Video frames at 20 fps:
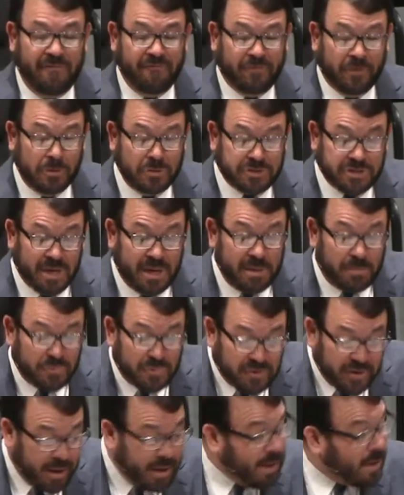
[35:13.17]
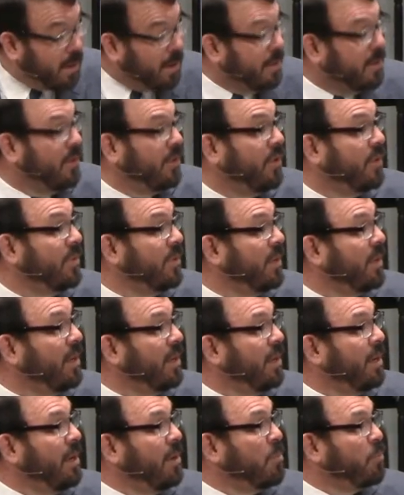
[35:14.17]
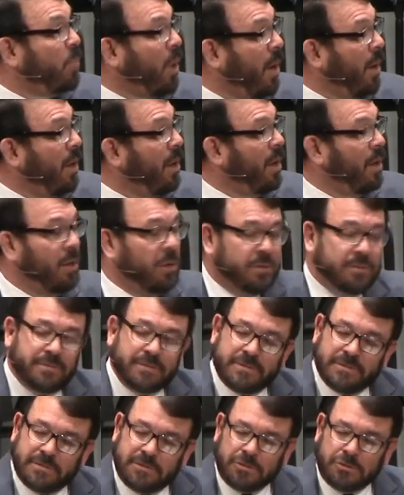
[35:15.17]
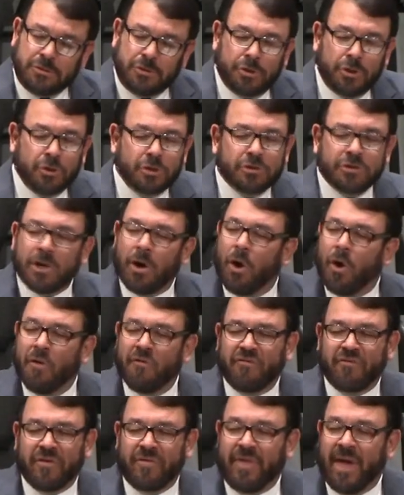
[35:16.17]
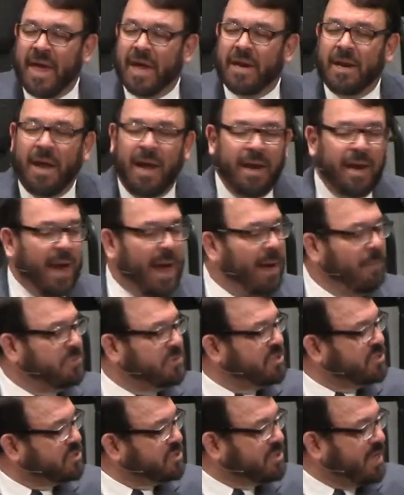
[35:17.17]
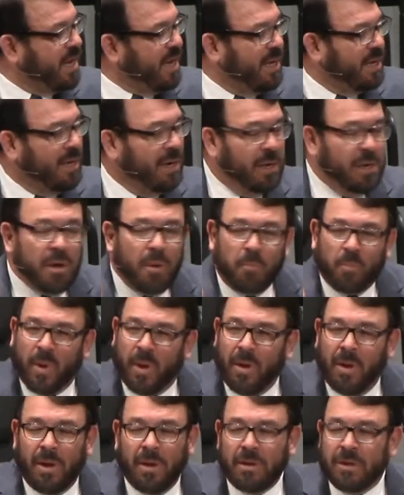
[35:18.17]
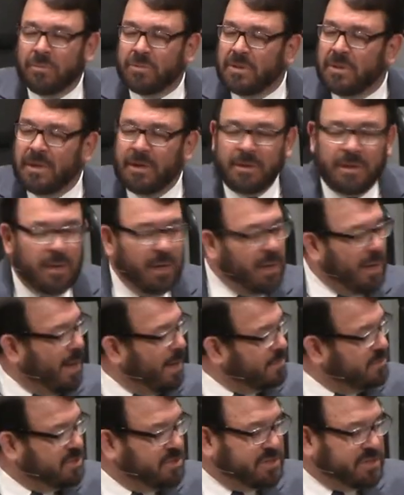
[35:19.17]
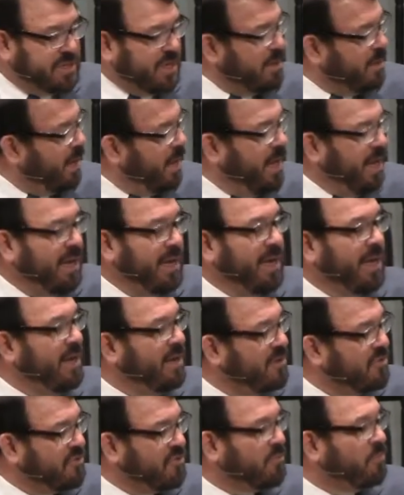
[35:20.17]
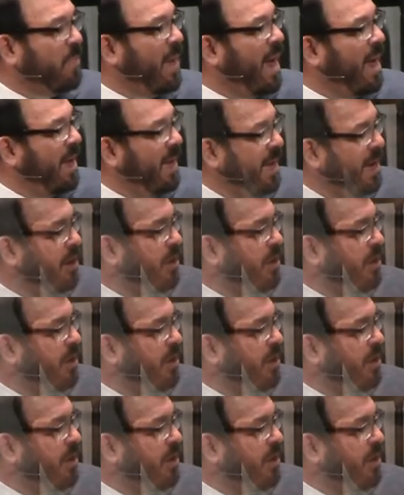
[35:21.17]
And, folks, I am telling you, Paul looked over that. And I'm just saying, Paul, I'm just telling you, he is my